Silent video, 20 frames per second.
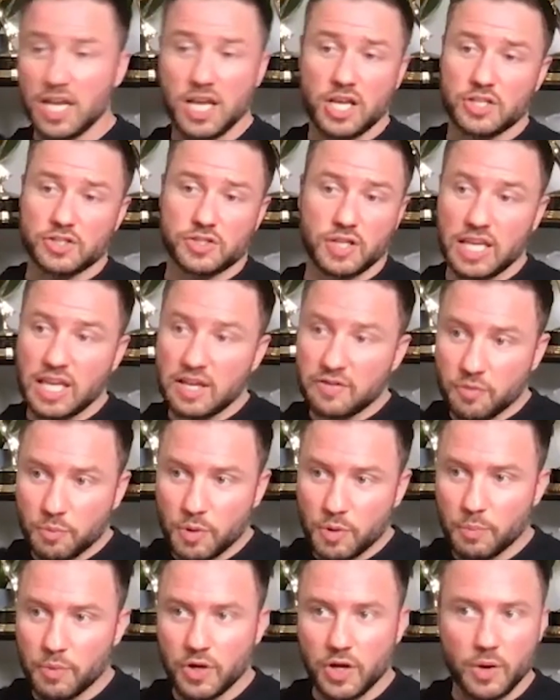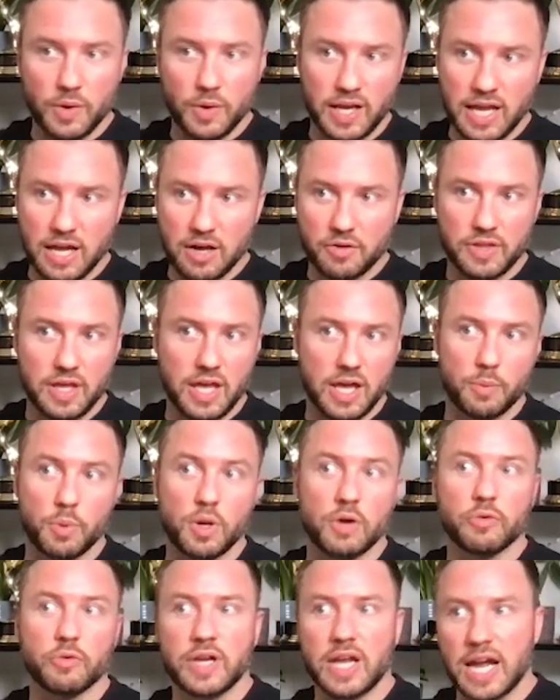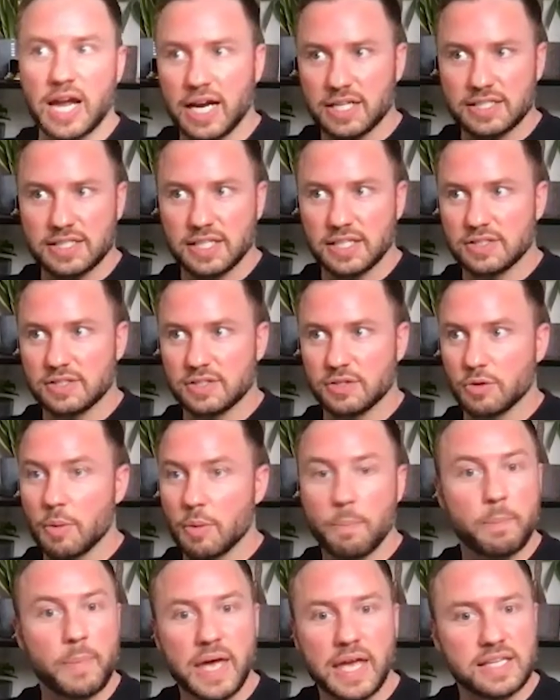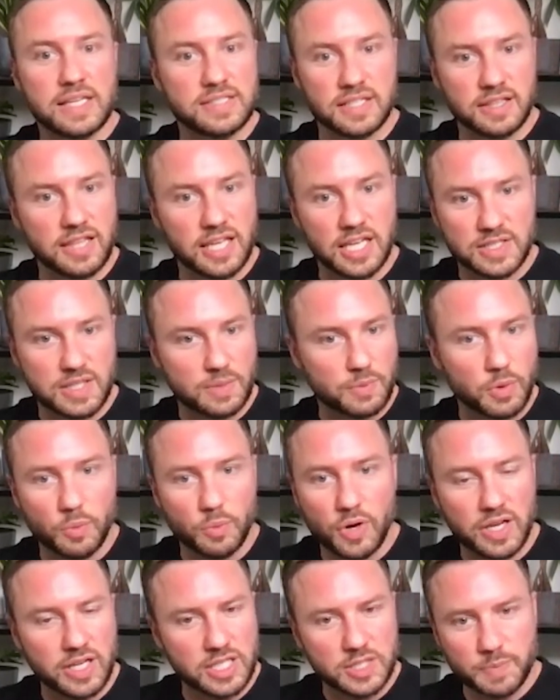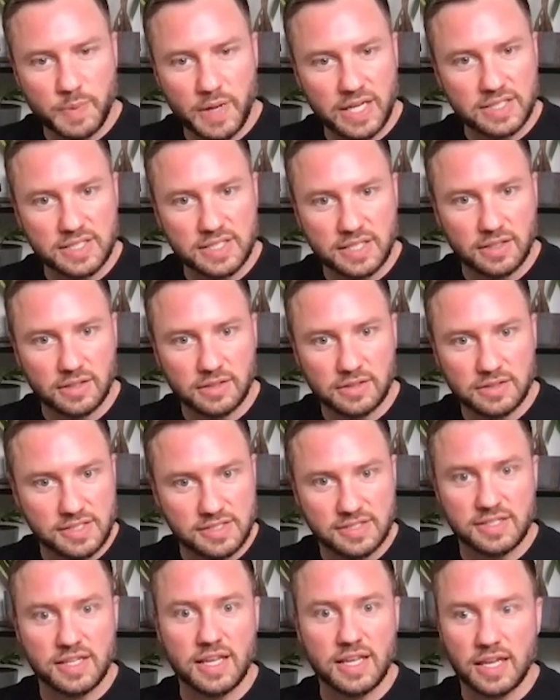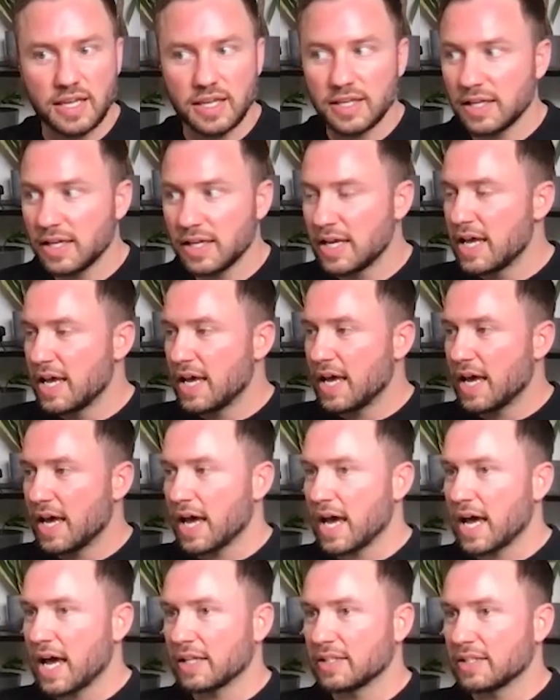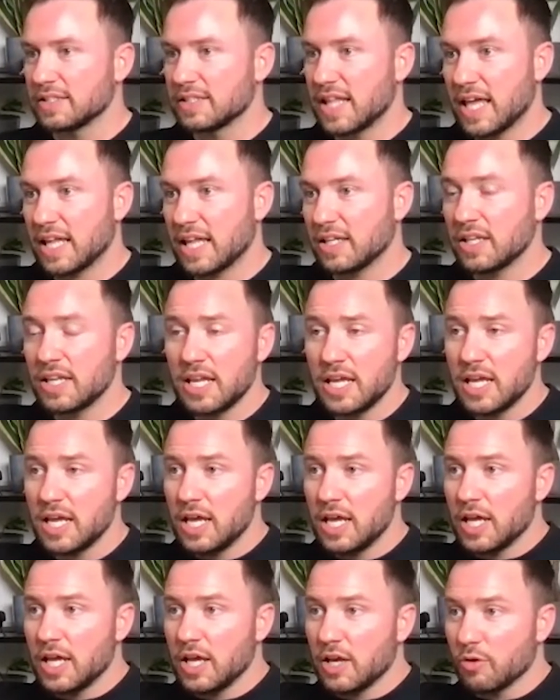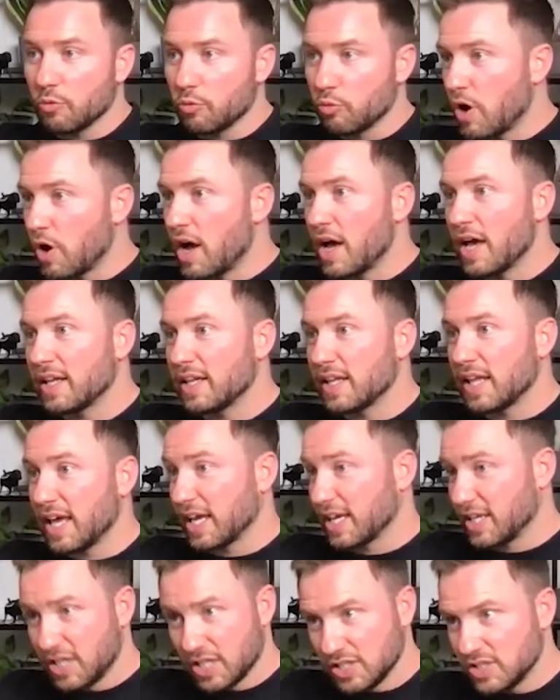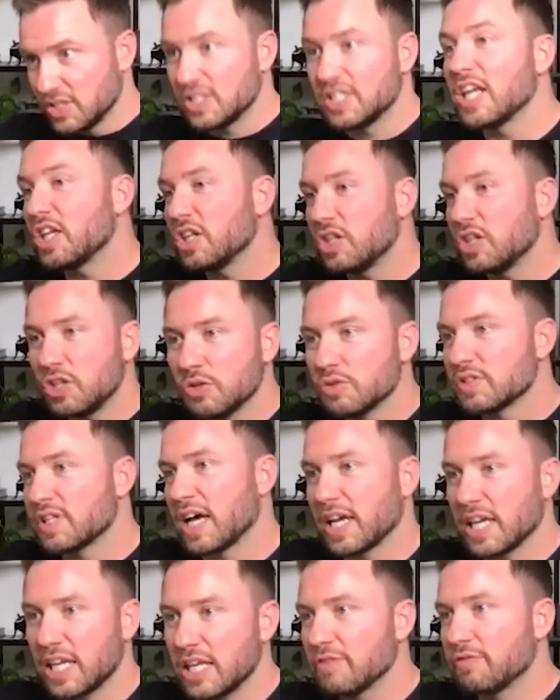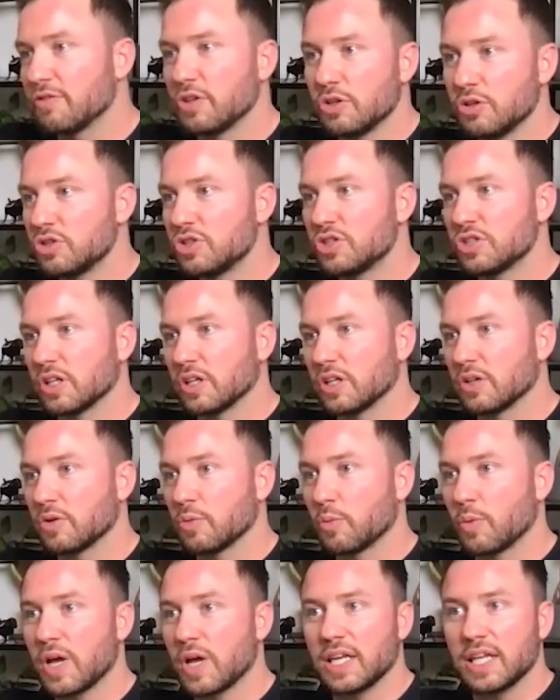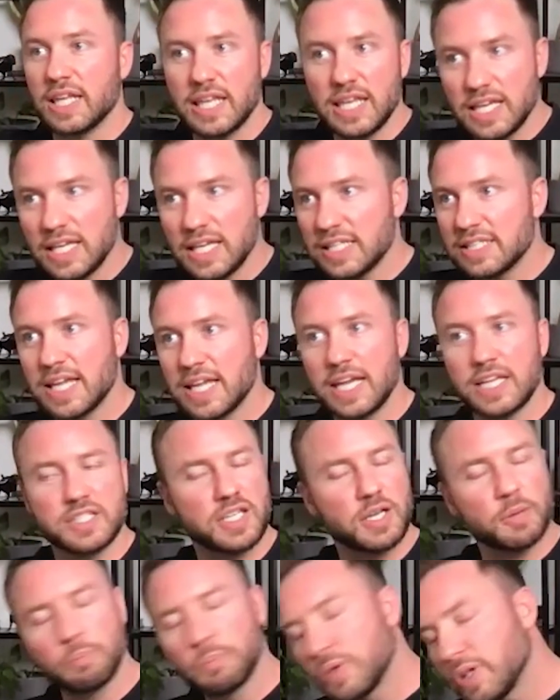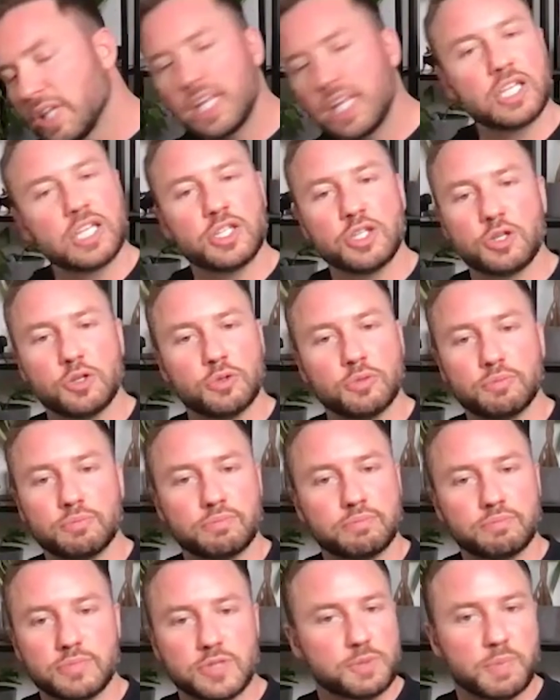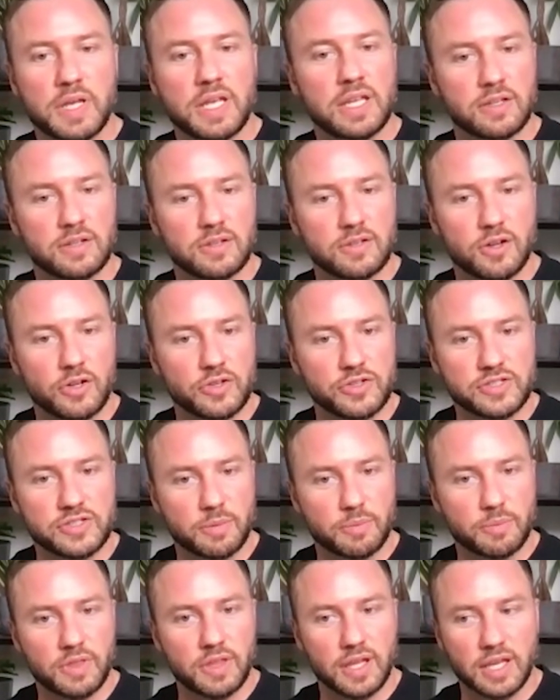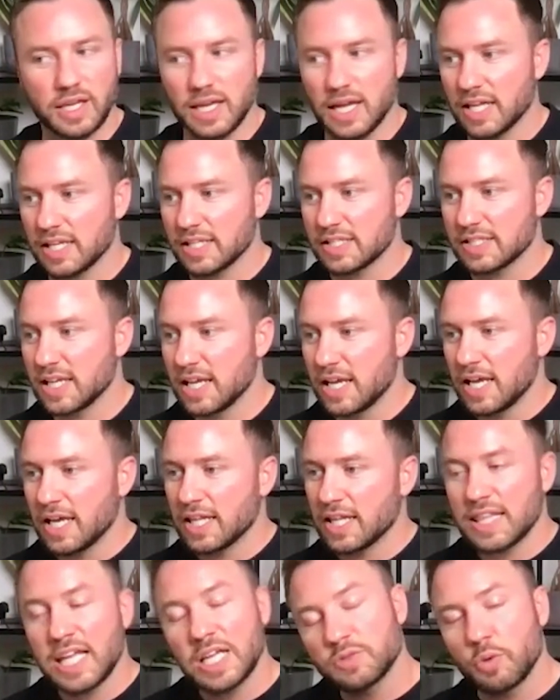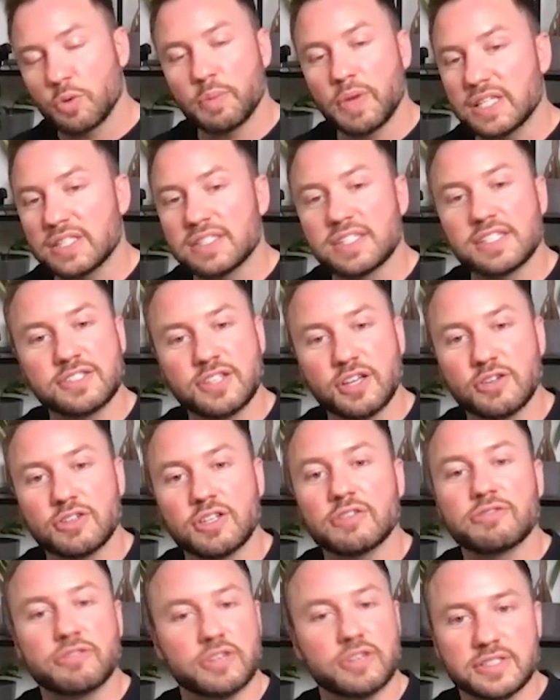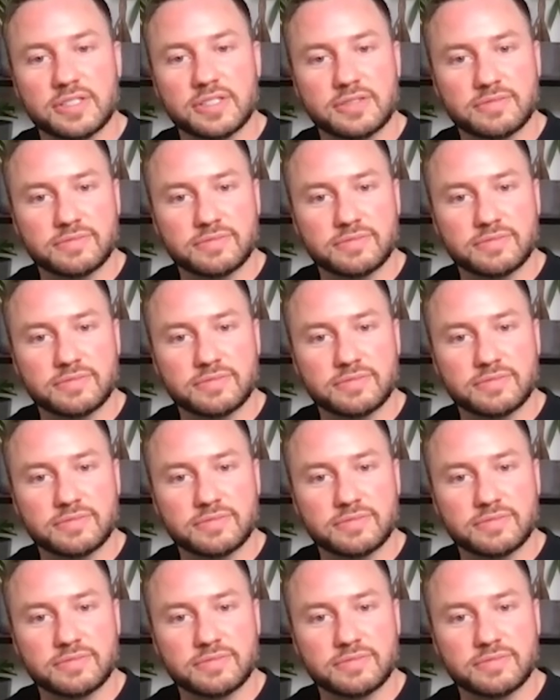So even when we're going out there, we're reacting to amazing things that we weren't expecting to see. And then Ryan continues that evolution when he takes a completely new spin on something. And that's what makes this so different.